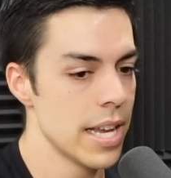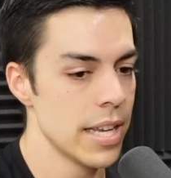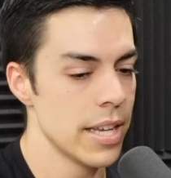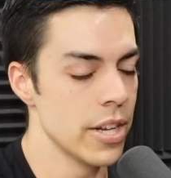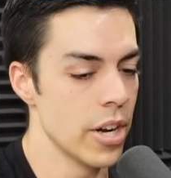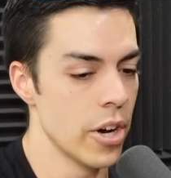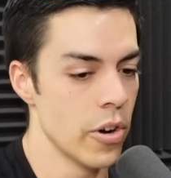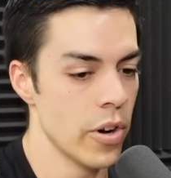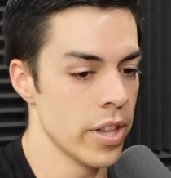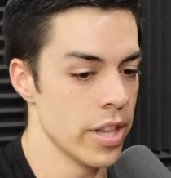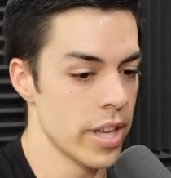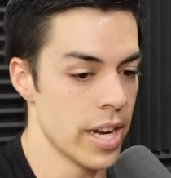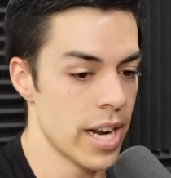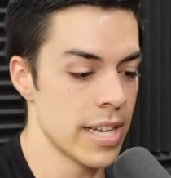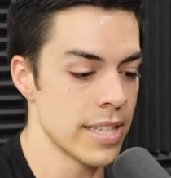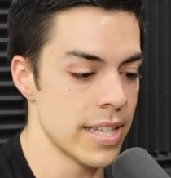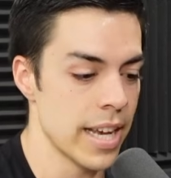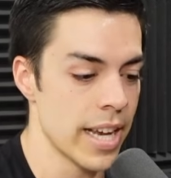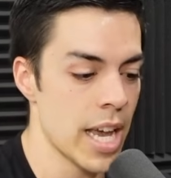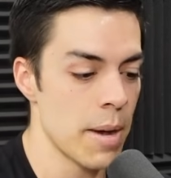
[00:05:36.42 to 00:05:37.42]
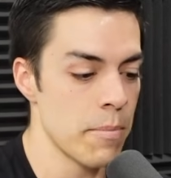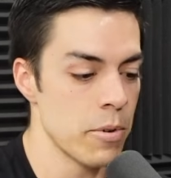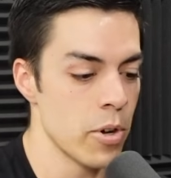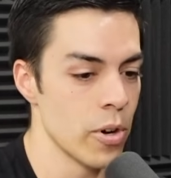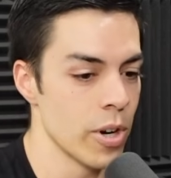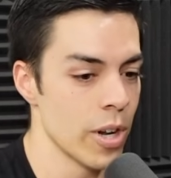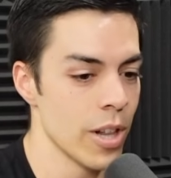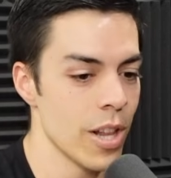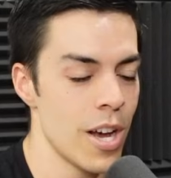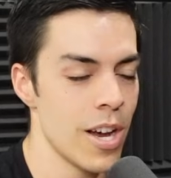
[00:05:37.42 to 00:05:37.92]
You know, and then as I kept
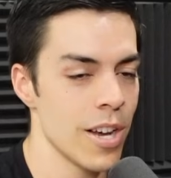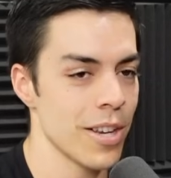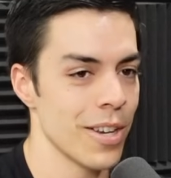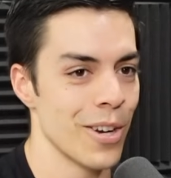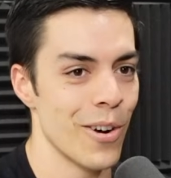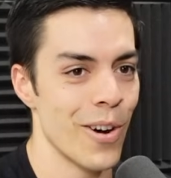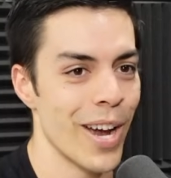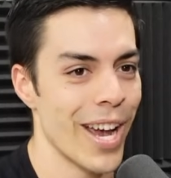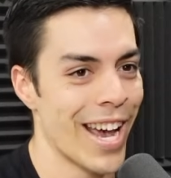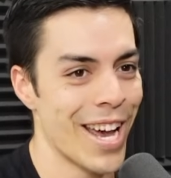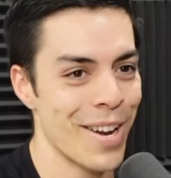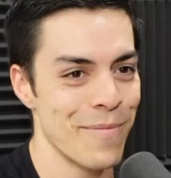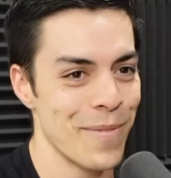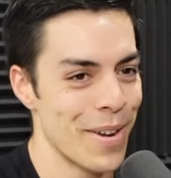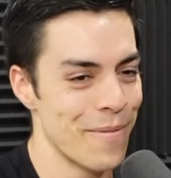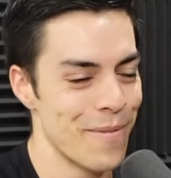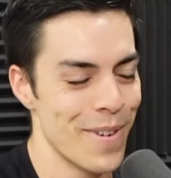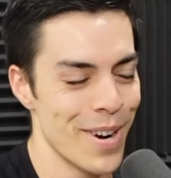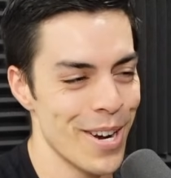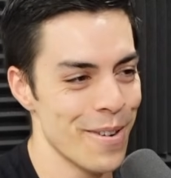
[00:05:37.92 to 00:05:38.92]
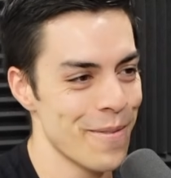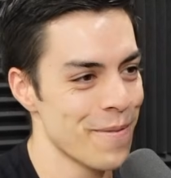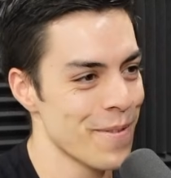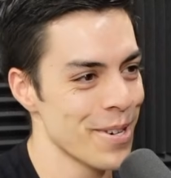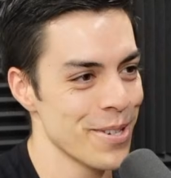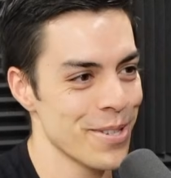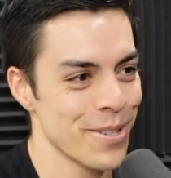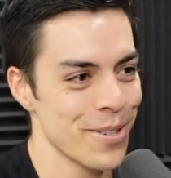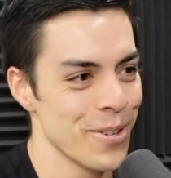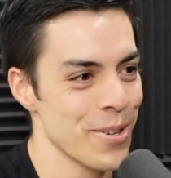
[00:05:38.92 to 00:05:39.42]
going along, you know, I had my very
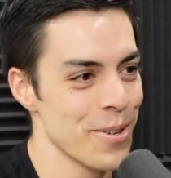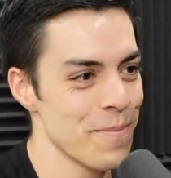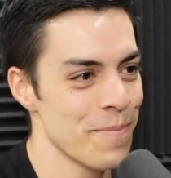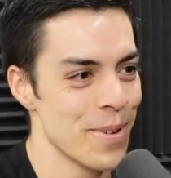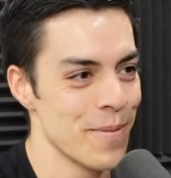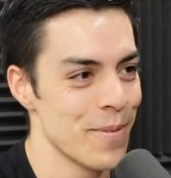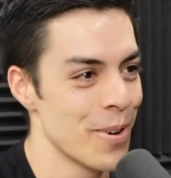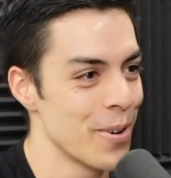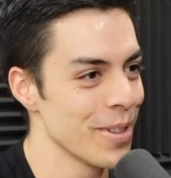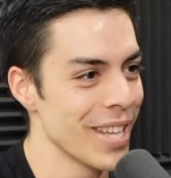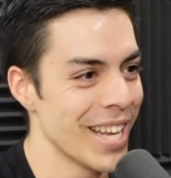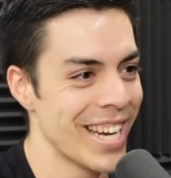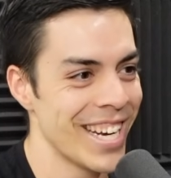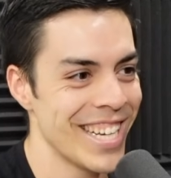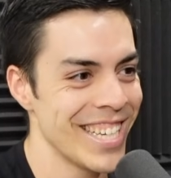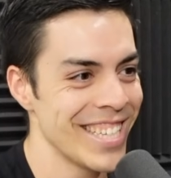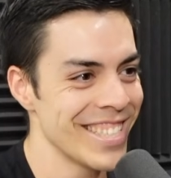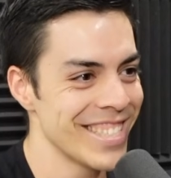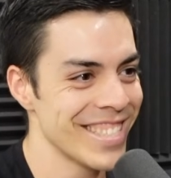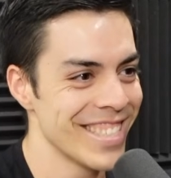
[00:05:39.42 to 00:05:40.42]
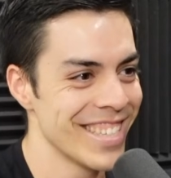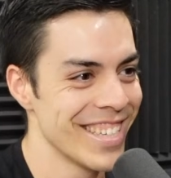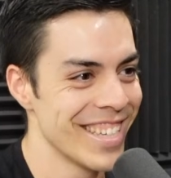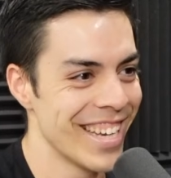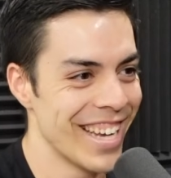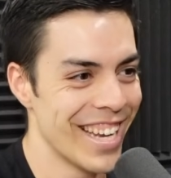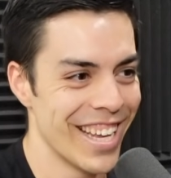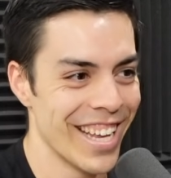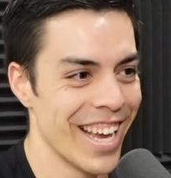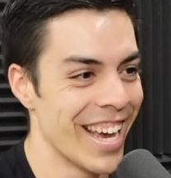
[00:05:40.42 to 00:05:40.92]
first group of old ladies,
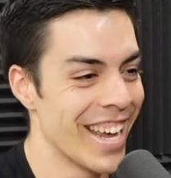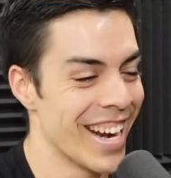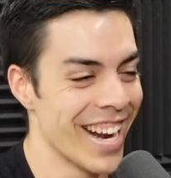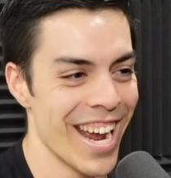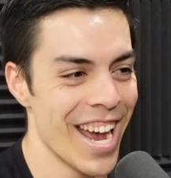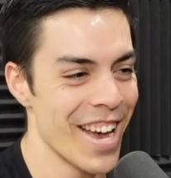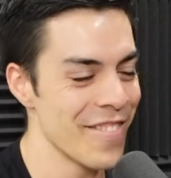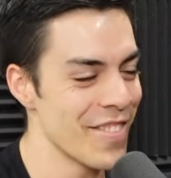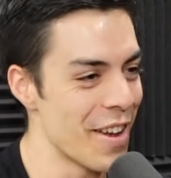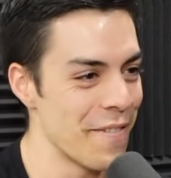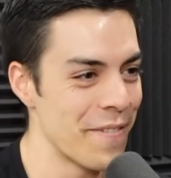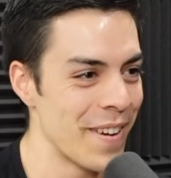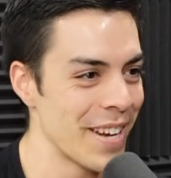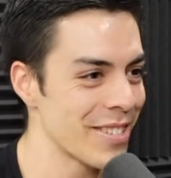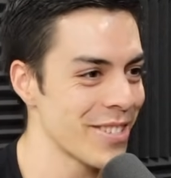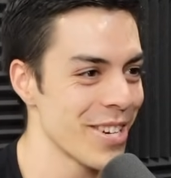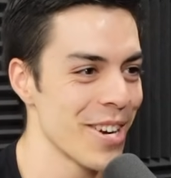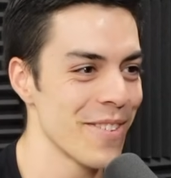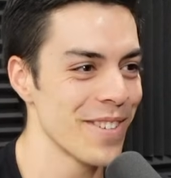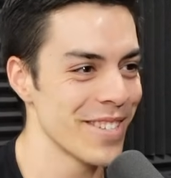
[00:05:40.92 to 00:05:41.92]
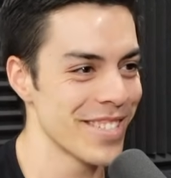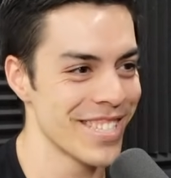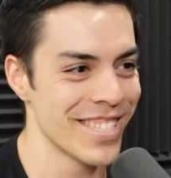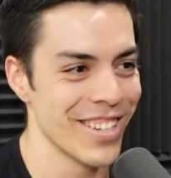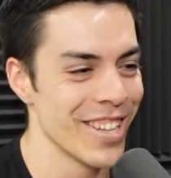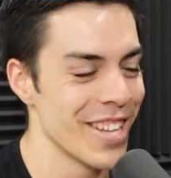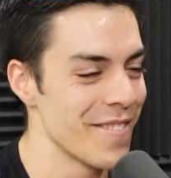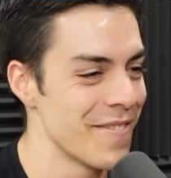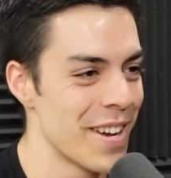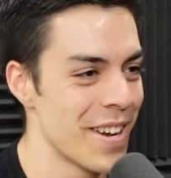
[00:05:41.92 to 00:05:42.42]
and I have that picture of it still on my